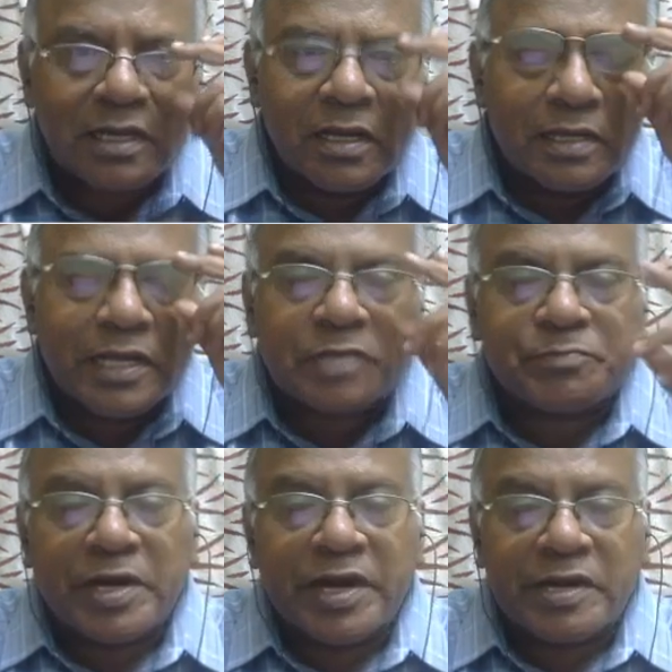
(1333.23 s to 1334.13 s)

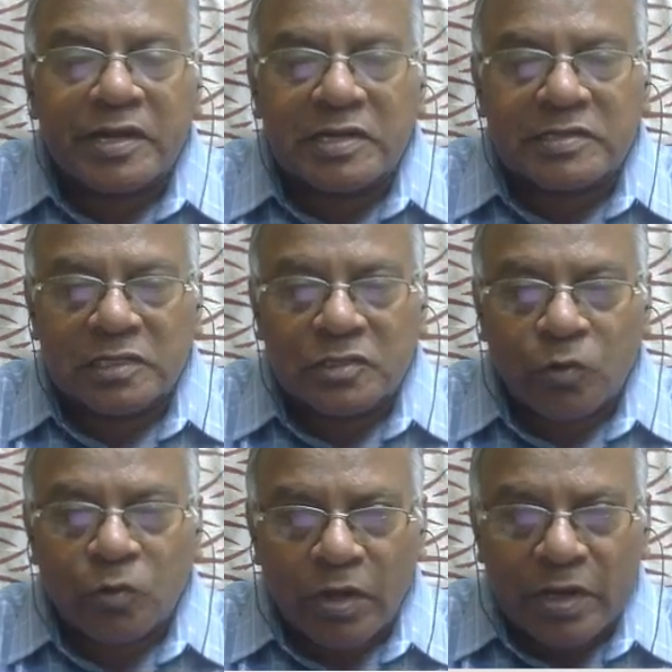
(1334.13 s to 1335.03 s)
explanatory research.
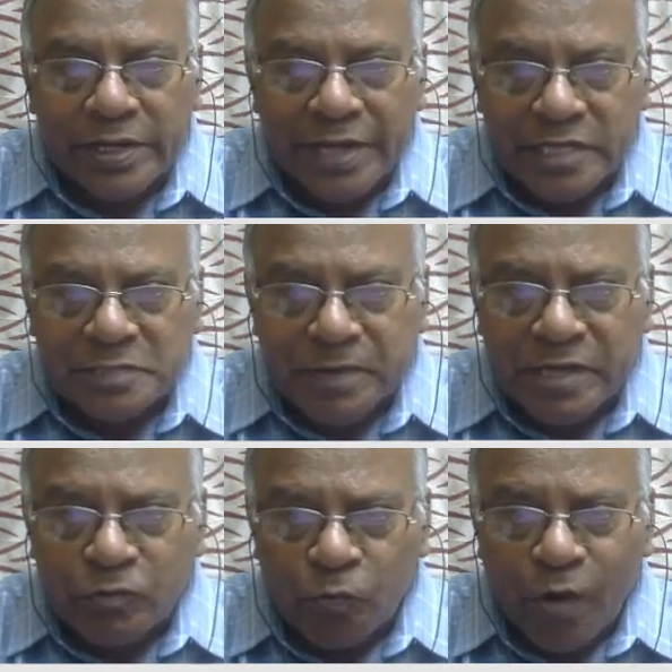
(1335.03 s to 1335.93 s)

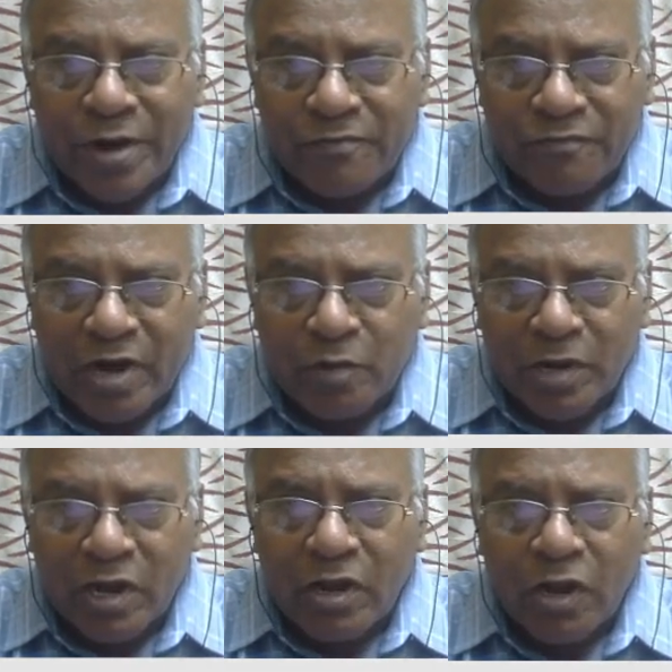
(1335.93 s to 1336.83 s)
Explains why
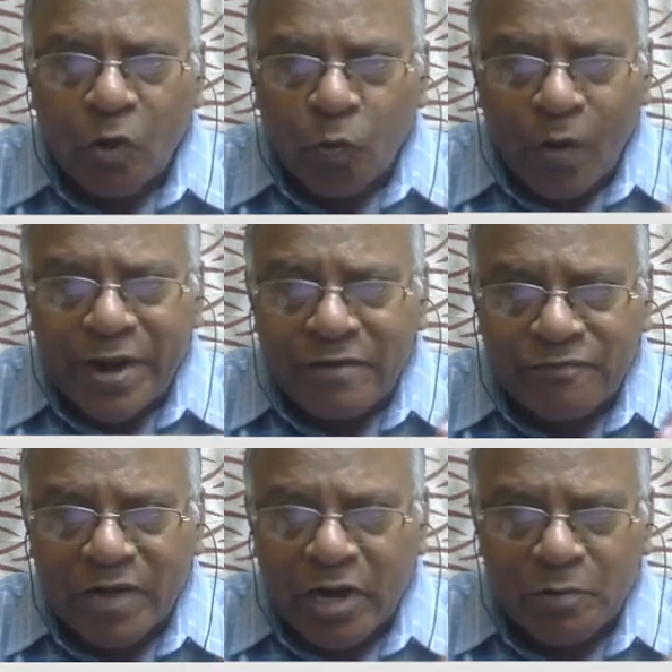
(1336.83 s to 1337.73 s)
phenomena
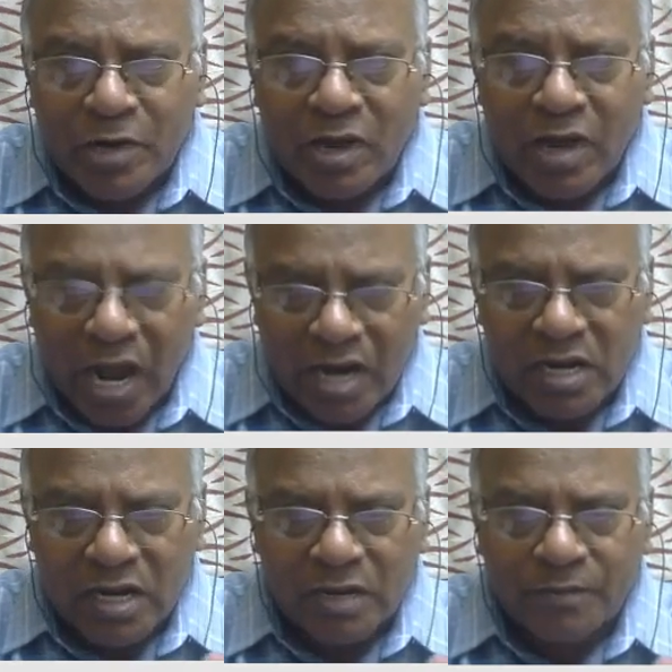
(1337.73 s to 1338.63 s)

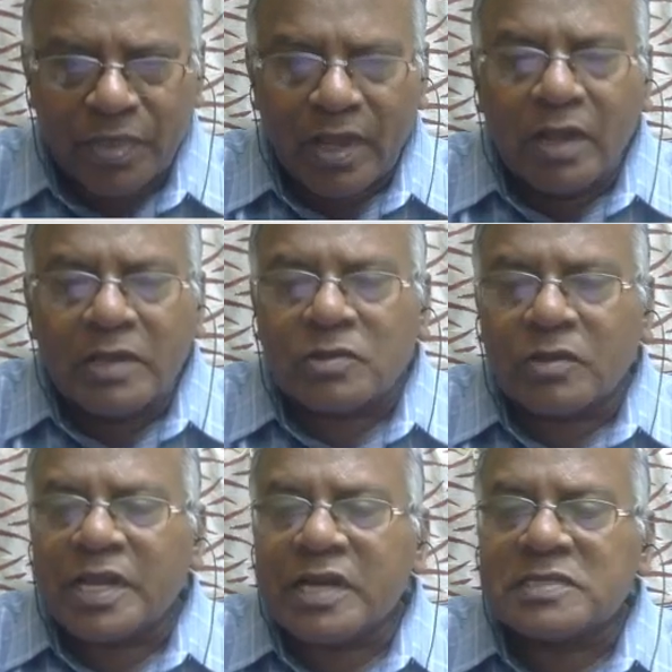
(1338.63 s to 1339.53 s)
occur.
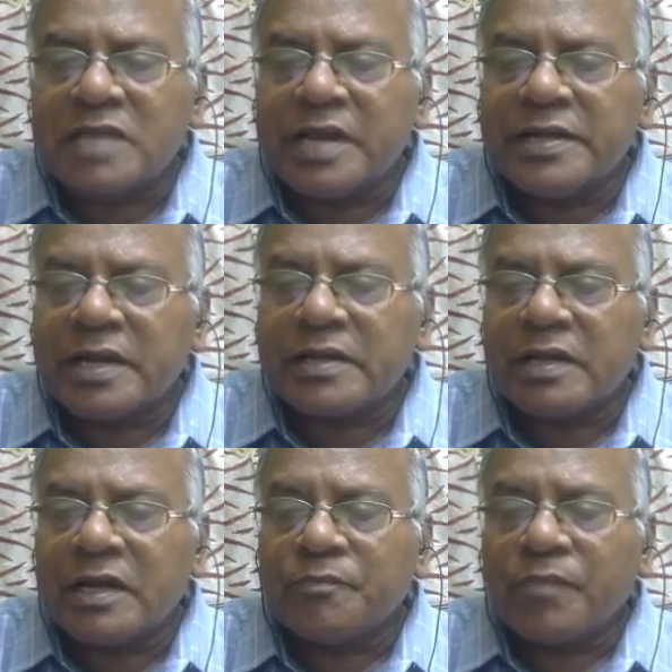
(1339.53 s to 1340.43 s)
So that is the idea
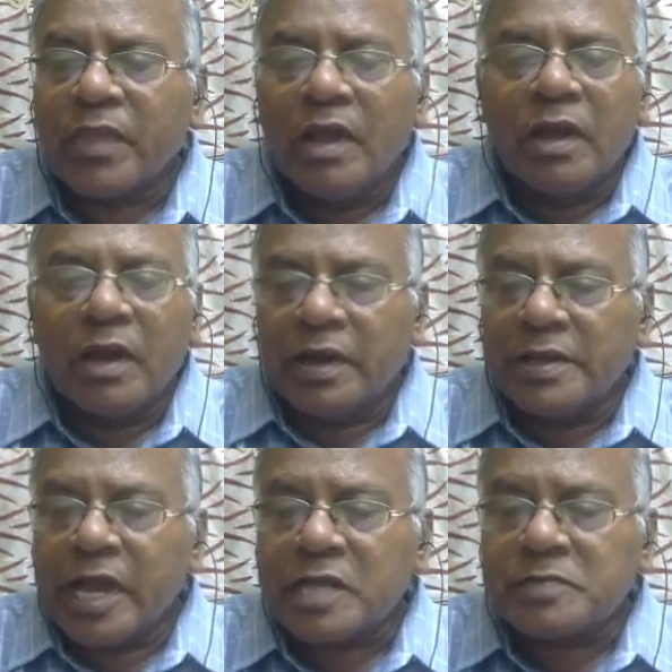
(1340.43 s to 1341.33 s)
here.
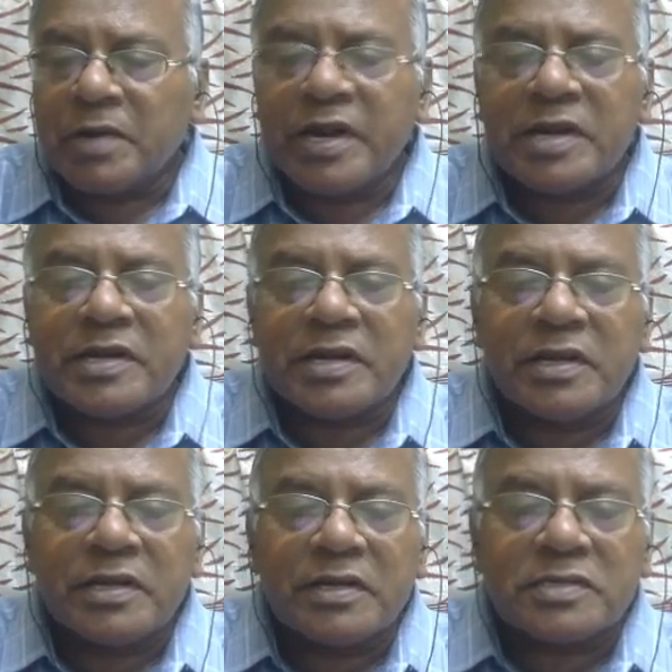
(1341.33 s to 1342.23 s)

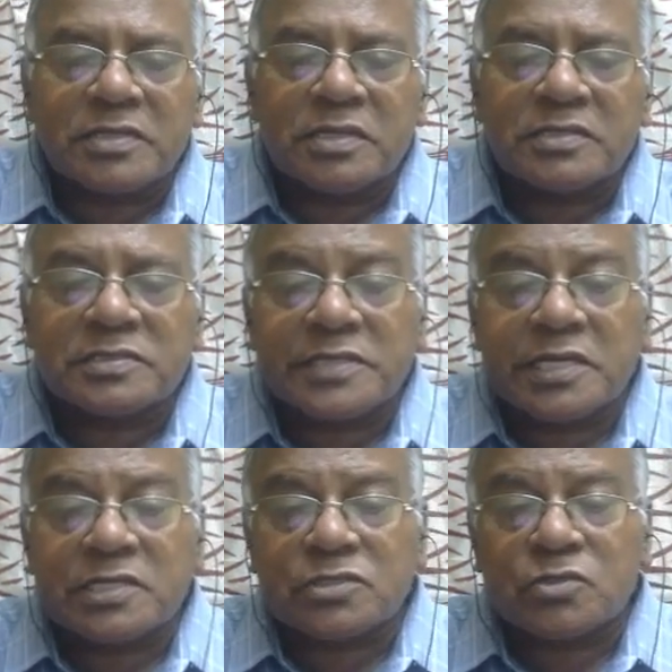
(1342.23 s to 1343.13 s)
Explanatory research
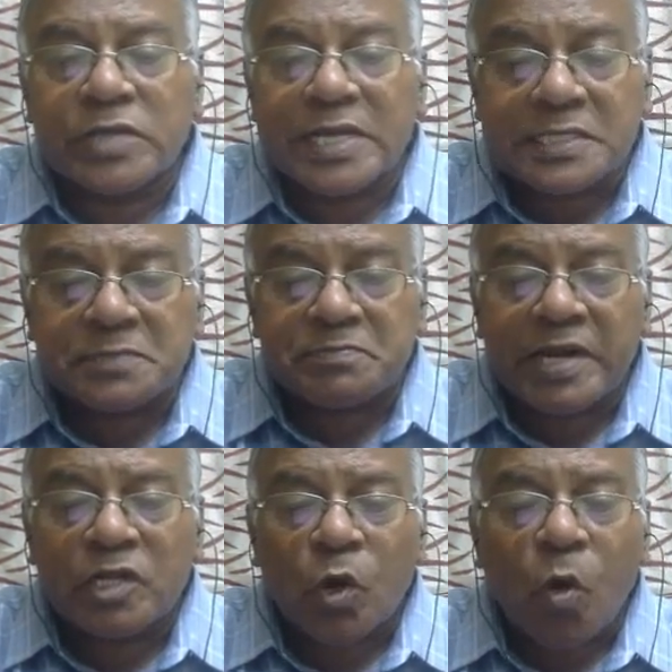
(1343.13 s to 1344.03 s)
seeks to
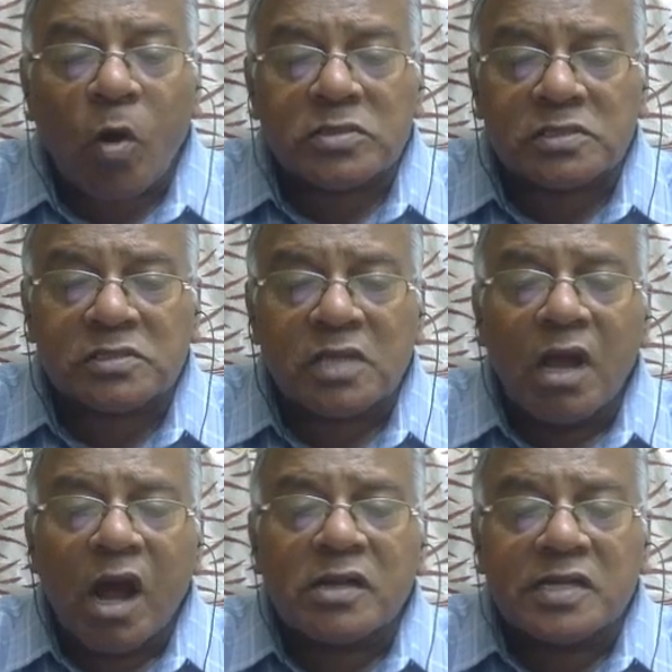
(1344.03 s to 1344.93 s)
explain the
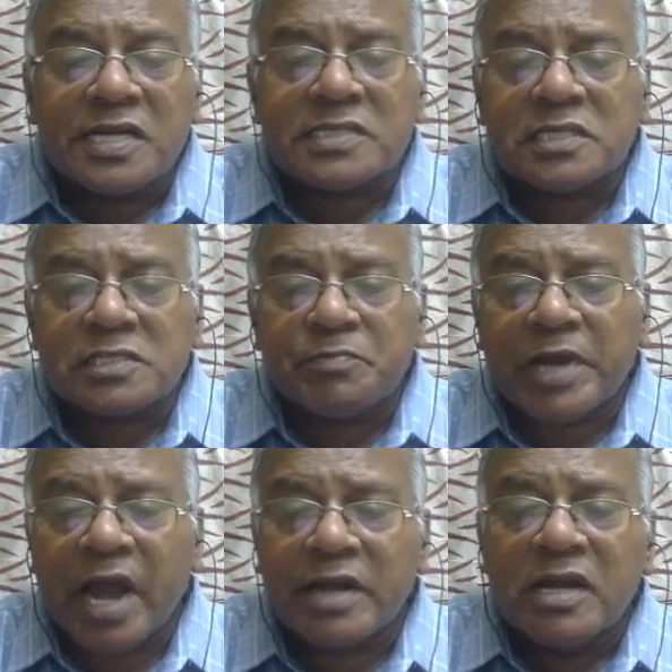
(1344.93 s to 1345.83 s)
causes and the reasons
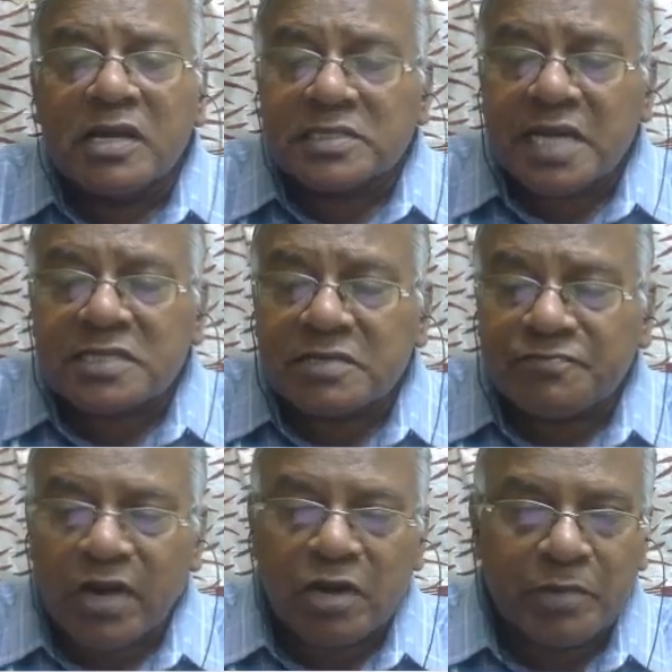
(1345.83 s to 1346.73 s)
behind certain
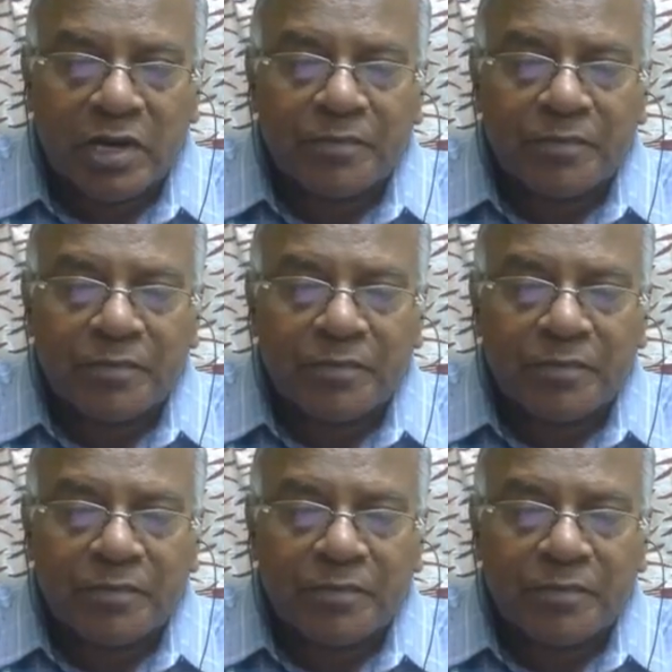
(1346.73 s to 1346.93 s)
phenomena.